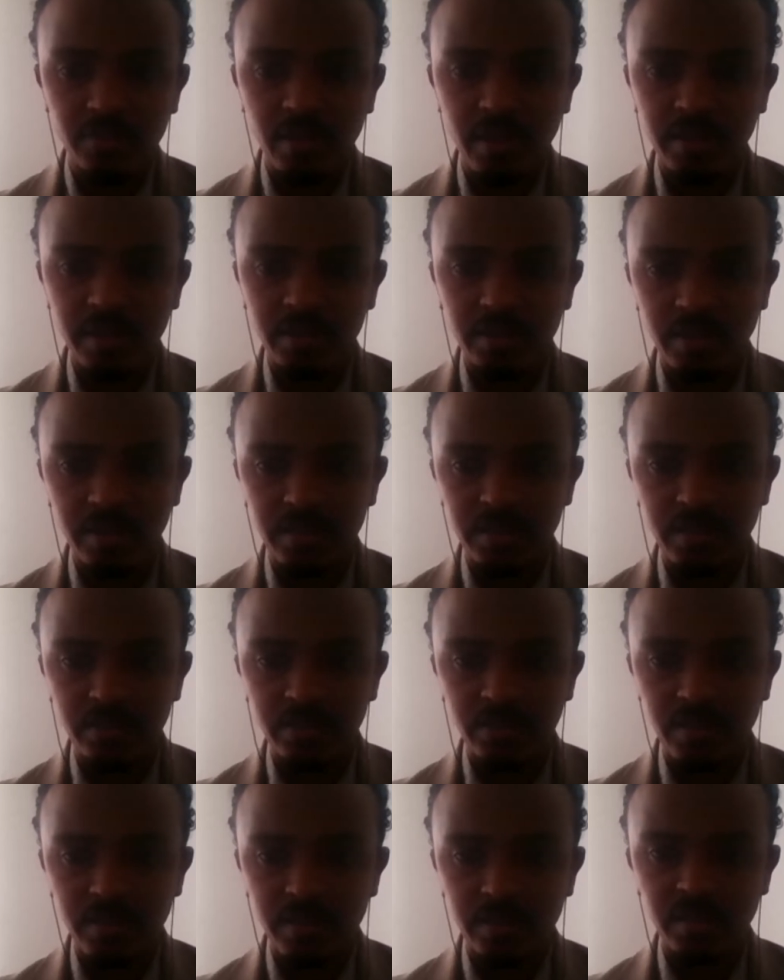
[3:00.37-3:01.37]
plantar
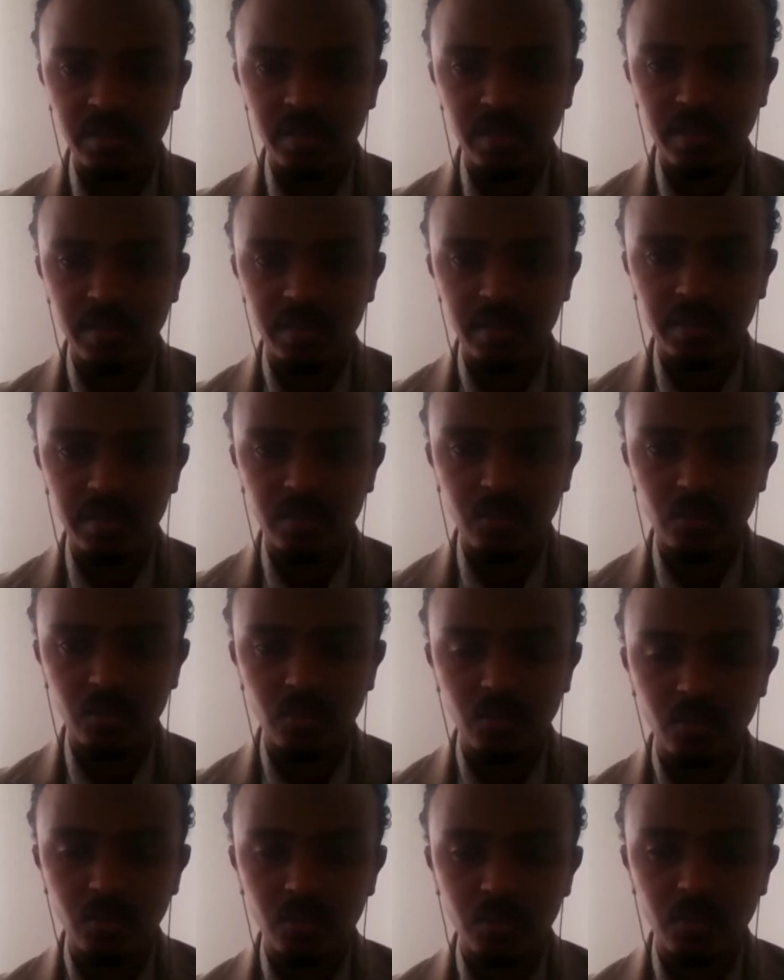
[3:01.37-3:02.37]
surface
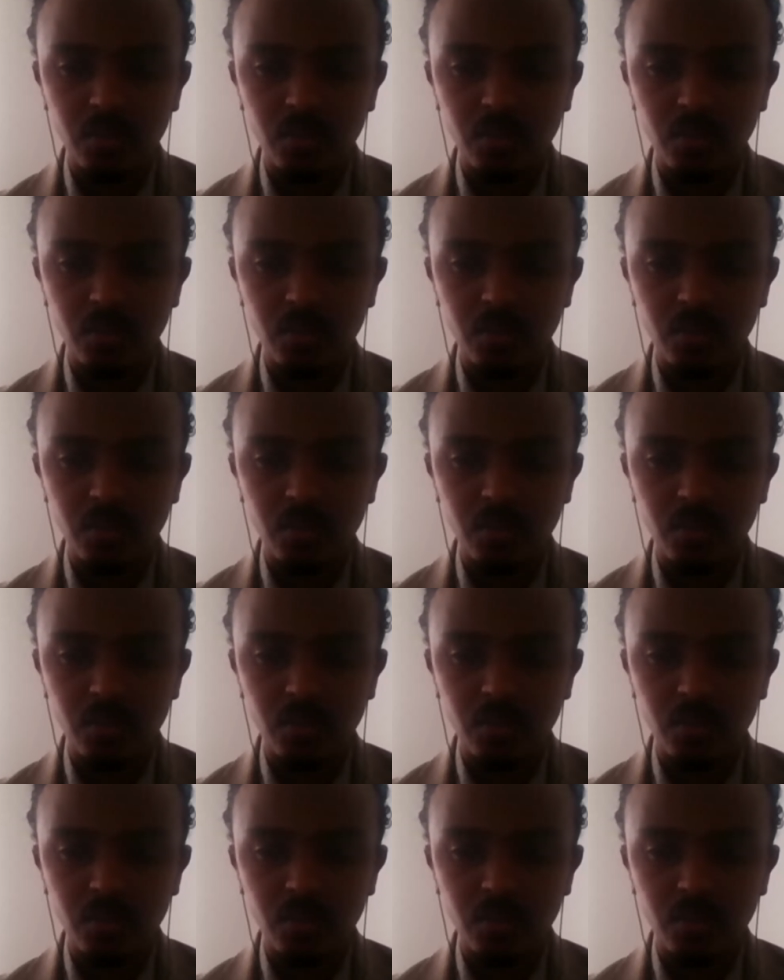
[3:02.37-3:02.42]
to